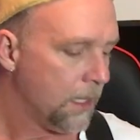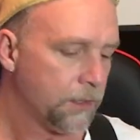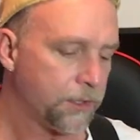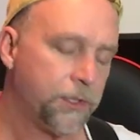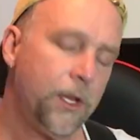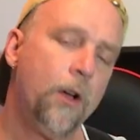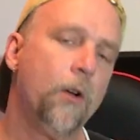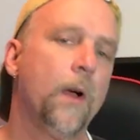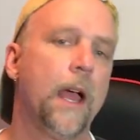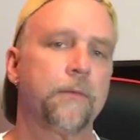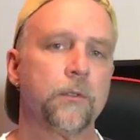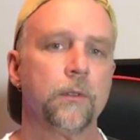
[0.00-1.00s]
So
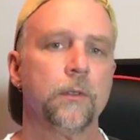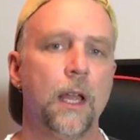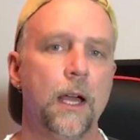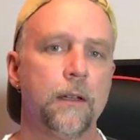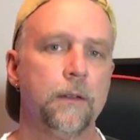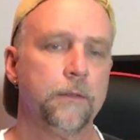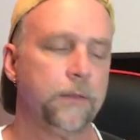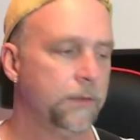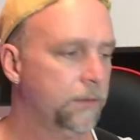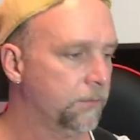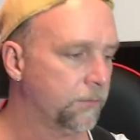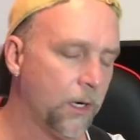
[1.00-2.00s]
after a lot of
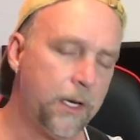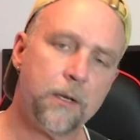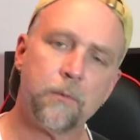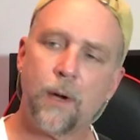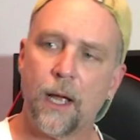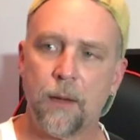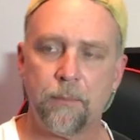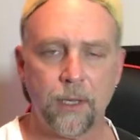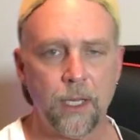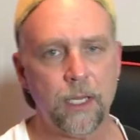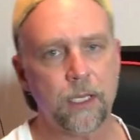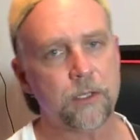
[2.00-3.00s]
running around
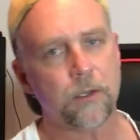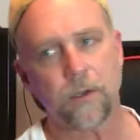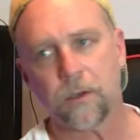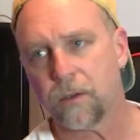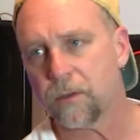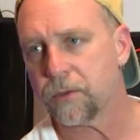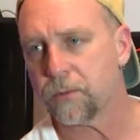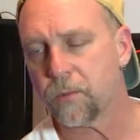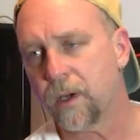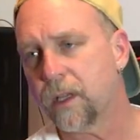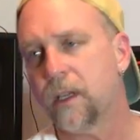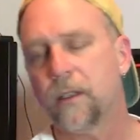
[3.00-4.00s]
playing guitars,
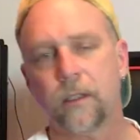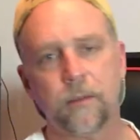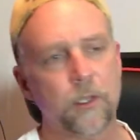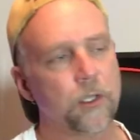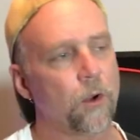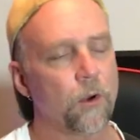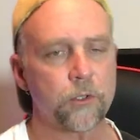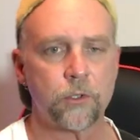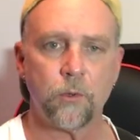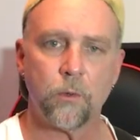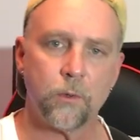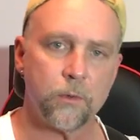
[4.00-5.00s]
running into guitar
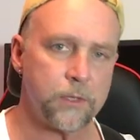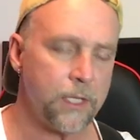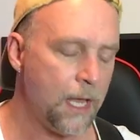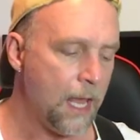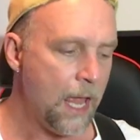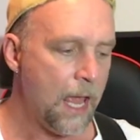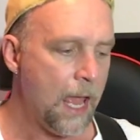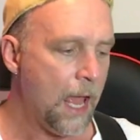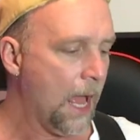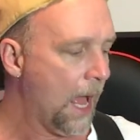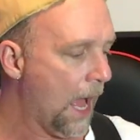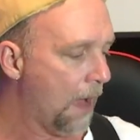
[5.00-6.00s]
stores,
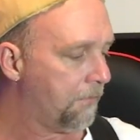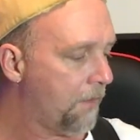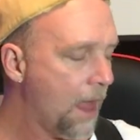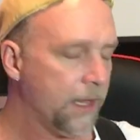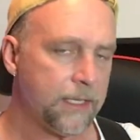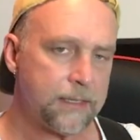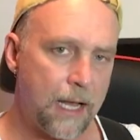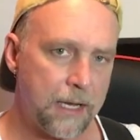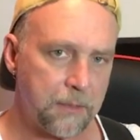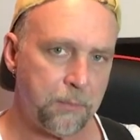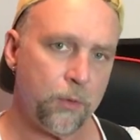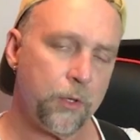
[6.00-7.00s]
I finally
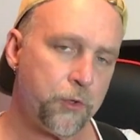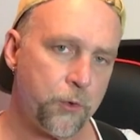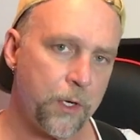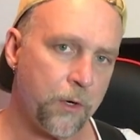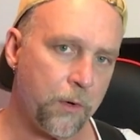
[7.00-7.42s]
decided to pull the trigger